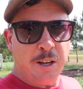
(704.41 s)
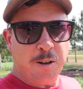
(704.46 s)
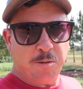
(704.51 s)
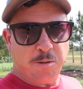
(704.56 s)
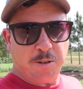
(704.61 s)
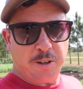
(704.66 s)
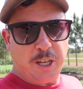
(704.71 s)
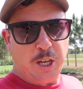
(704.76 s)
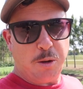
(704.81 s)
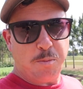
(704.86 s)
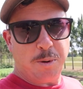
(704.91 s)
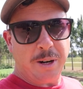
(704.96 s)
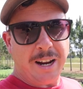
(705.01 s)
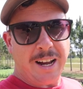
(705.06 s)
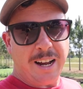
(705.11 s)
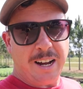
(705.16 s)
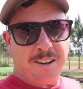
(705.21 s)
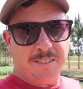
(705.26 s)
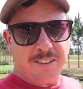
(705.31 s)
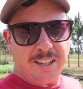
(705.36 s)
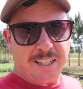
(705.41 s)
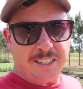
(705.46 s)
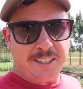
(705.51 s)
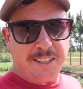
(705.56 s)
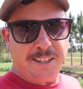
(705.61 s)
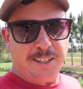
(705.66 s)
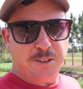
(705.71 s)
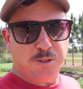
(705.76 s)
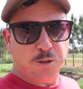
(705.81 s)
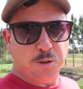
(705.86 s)
We'll keep an eye on that
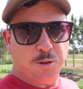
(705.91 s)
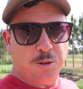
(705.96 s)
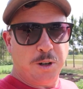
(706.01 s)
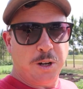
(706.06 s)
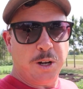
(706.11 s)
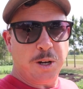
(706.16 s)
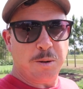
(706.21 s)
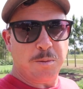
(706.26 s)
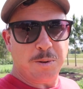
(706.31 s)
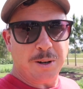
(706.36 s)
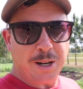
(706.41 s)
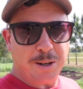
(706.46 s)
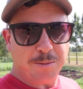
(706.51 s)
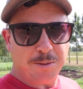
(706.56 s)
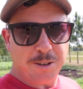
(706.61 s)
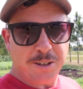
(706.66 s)
tendril, but I'm